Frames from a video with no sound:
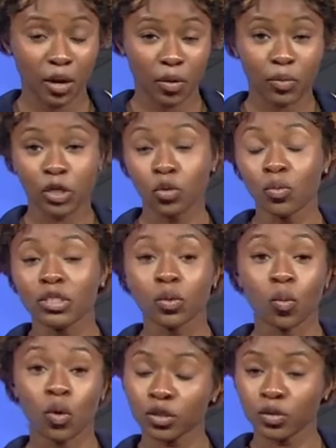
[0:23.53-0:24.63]
We do want to
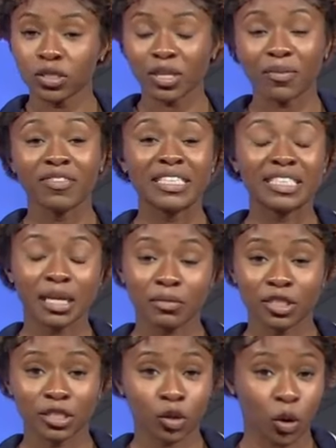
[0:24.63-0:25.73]
warn you, some of these
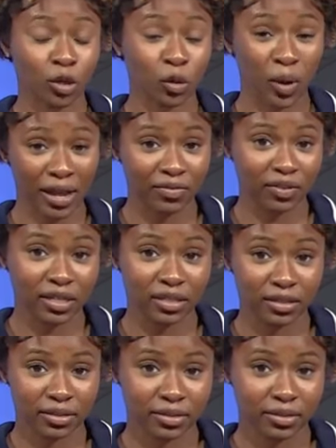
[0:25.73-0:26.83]
images are graphic.